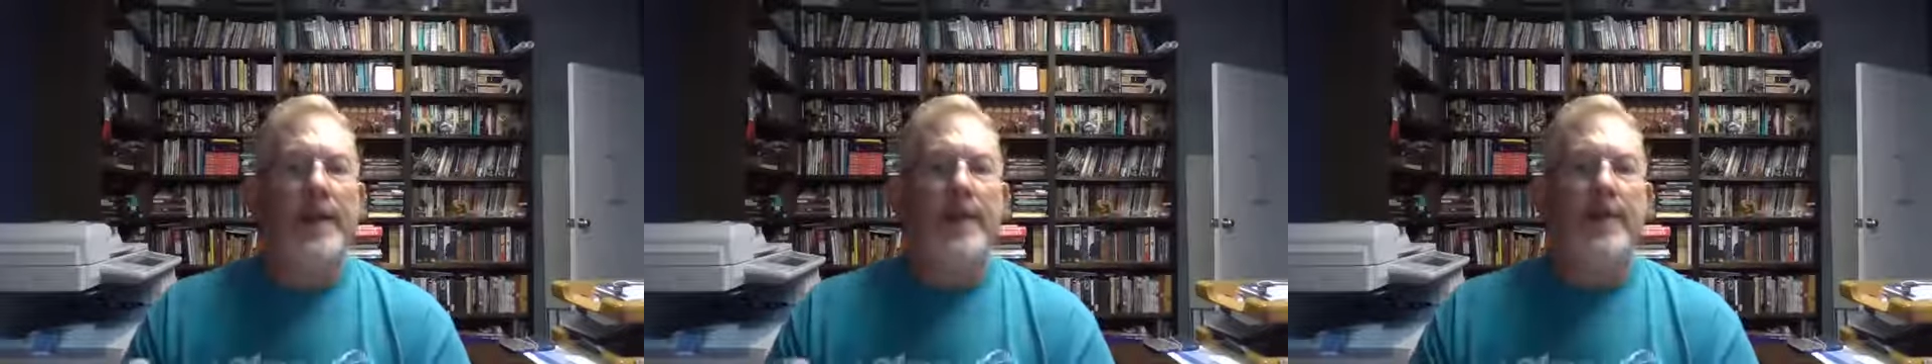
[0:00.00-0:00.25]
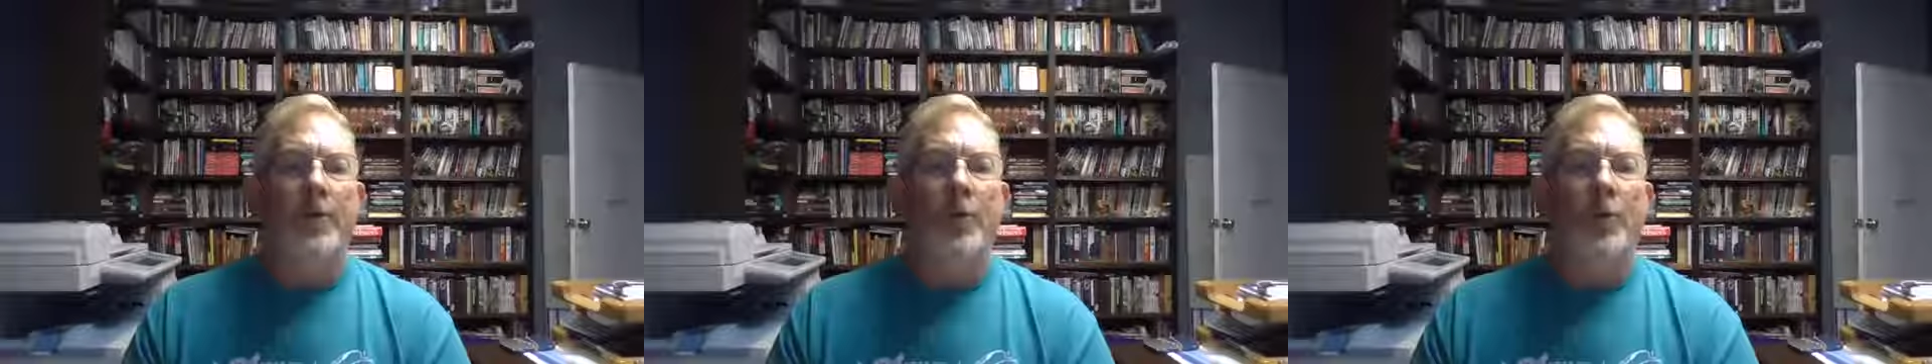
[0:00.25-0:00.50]

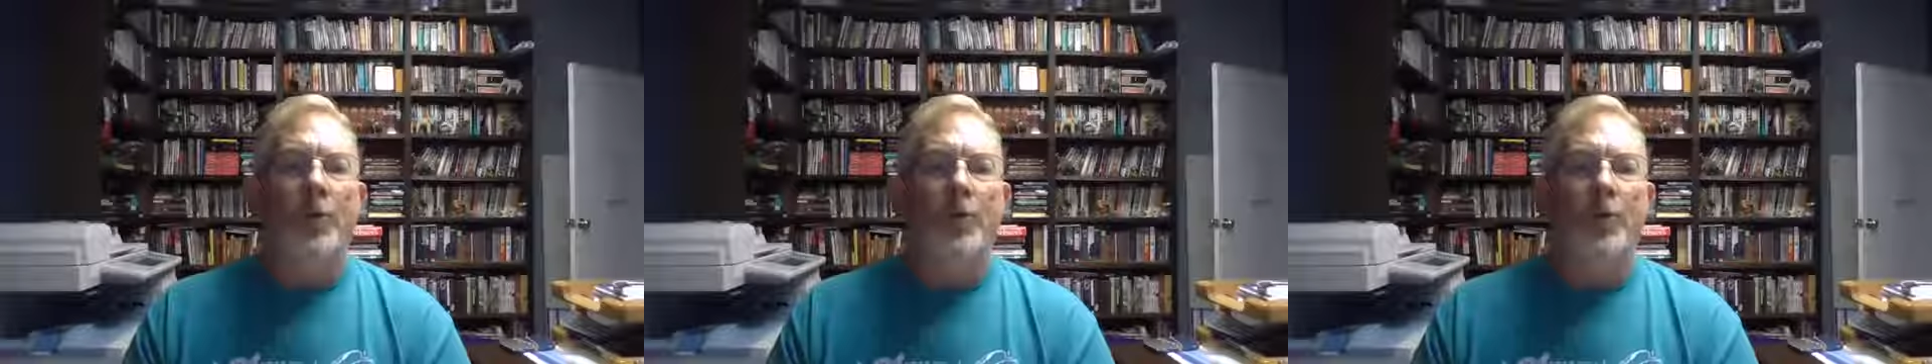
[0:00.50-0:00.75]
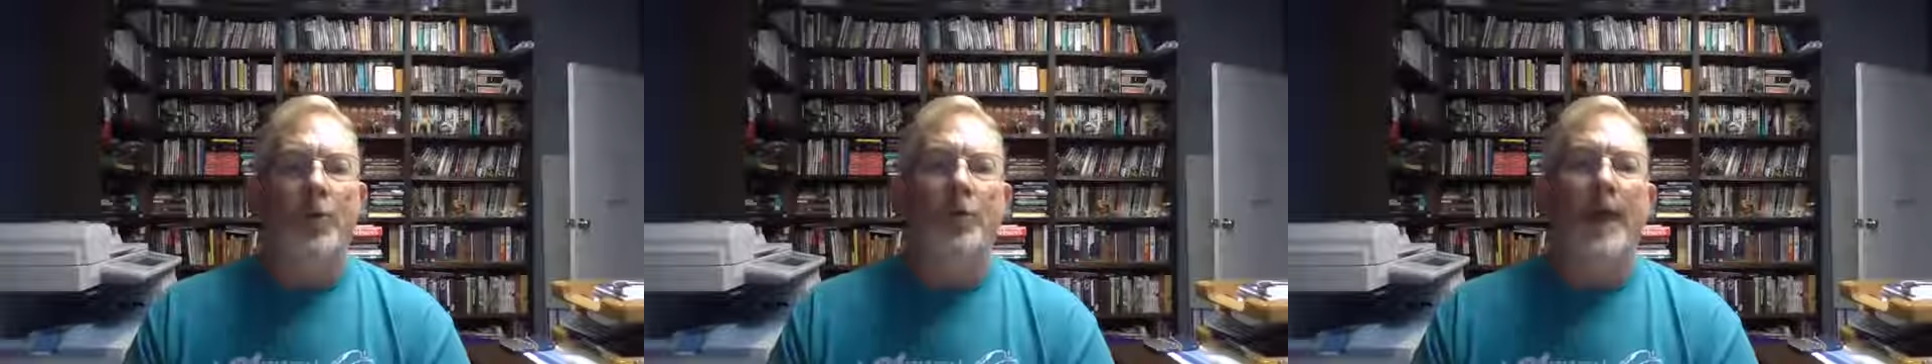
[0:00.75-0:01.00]
In the
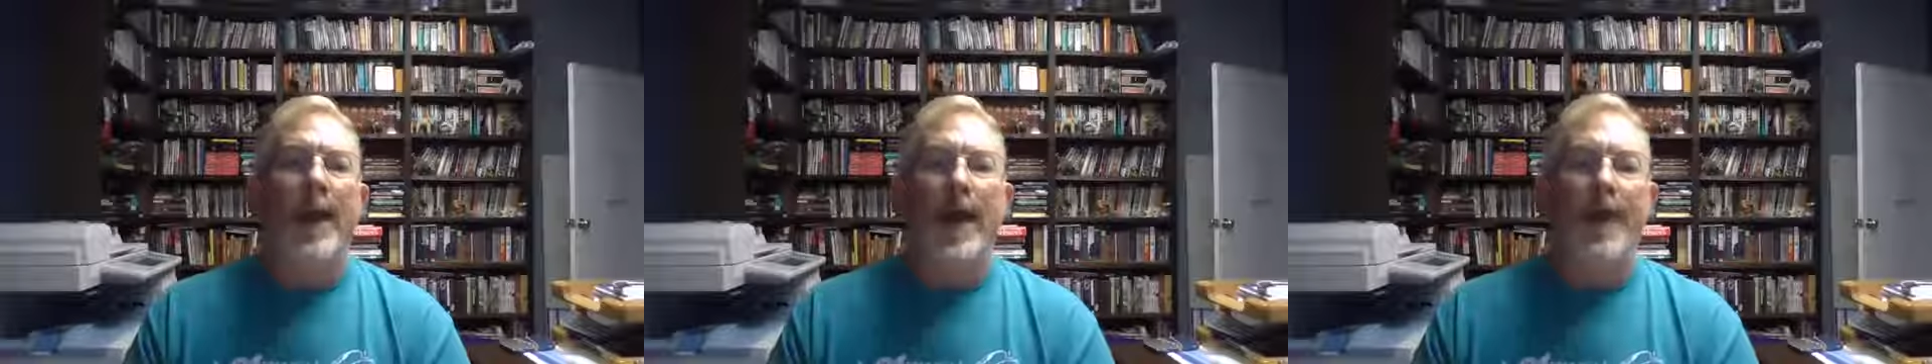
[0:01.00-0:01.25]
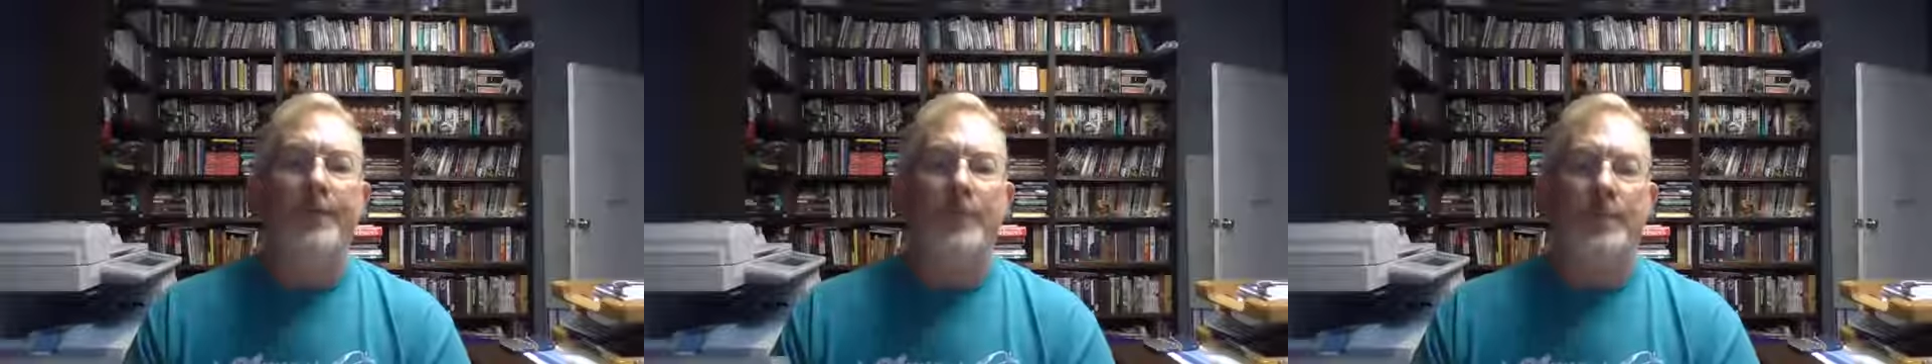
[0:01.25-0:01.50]
world you will
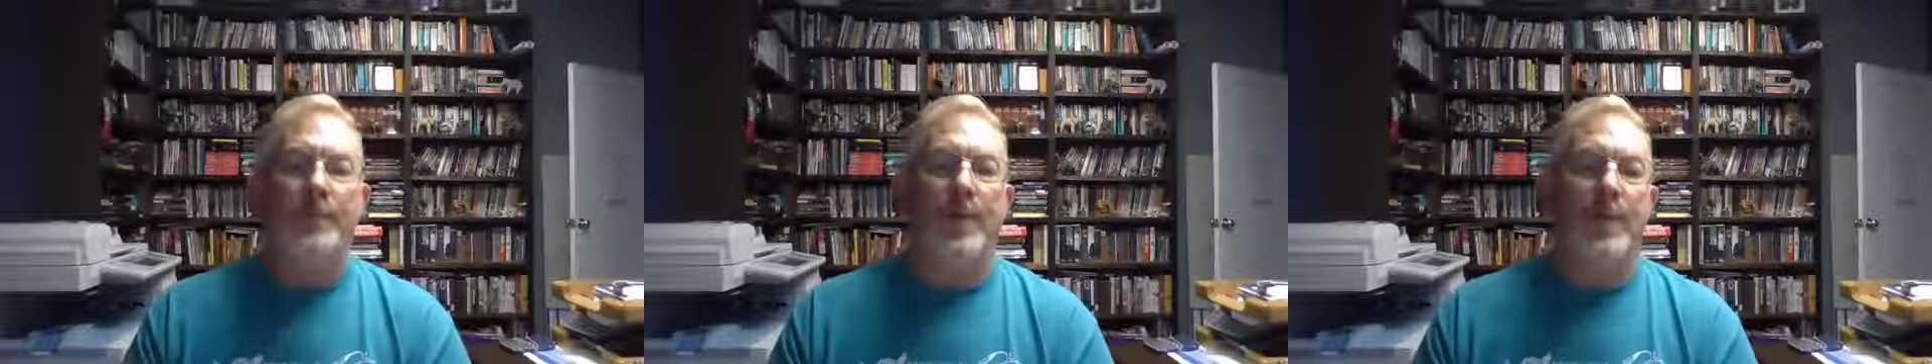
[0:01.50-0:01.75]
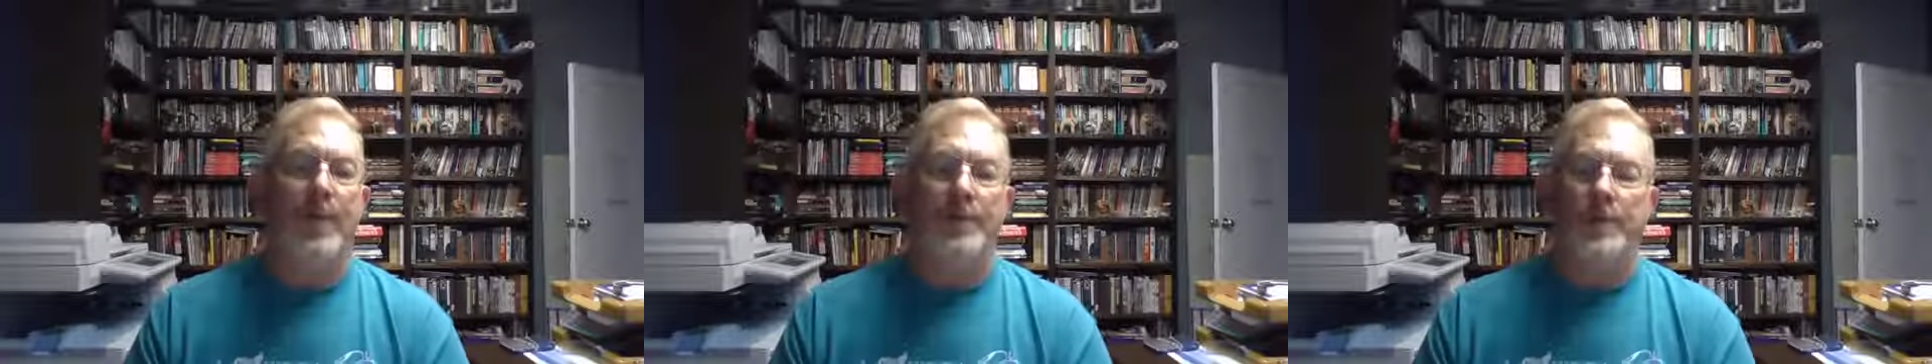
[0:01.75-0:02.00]
have
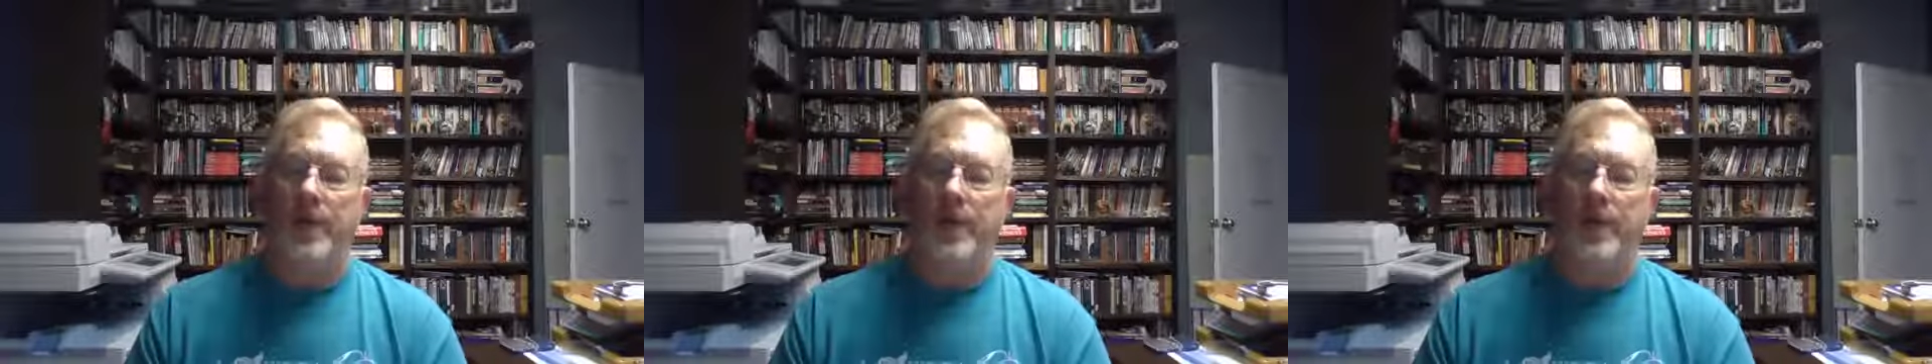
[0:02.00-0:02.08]
tribulation.